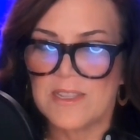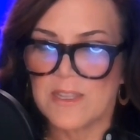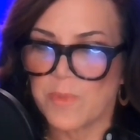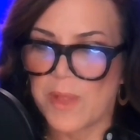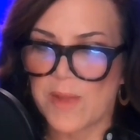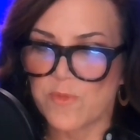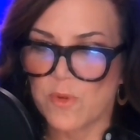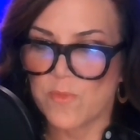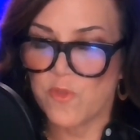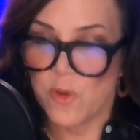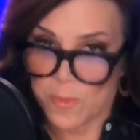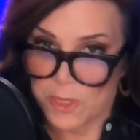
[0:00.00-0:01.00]
the platform
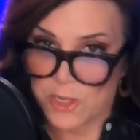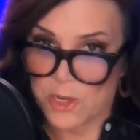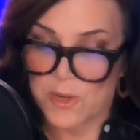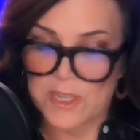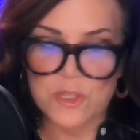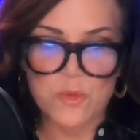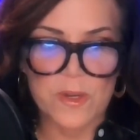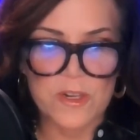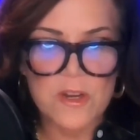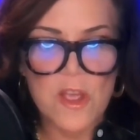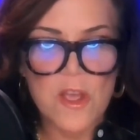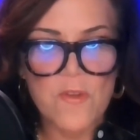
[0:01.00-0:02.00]
formerly known as
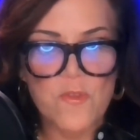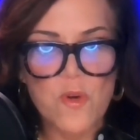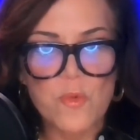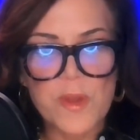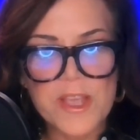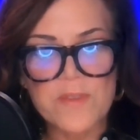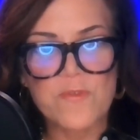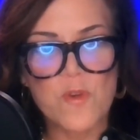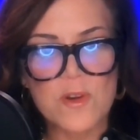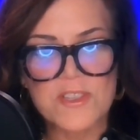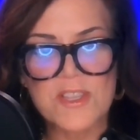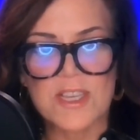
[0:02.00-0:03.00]
Twitter, for
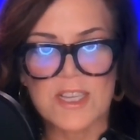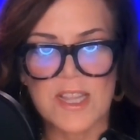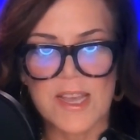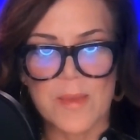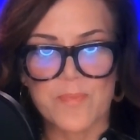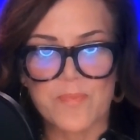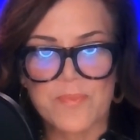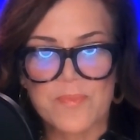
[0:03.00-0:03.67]
reinforcing the claim.